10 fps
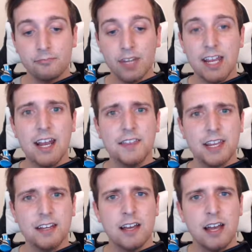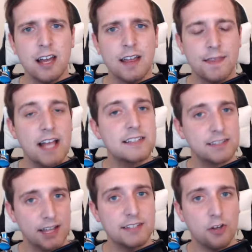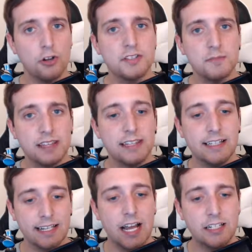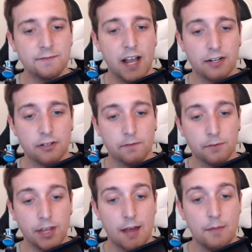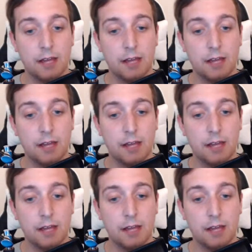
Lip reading: And I think that's ultimately the X factor for them.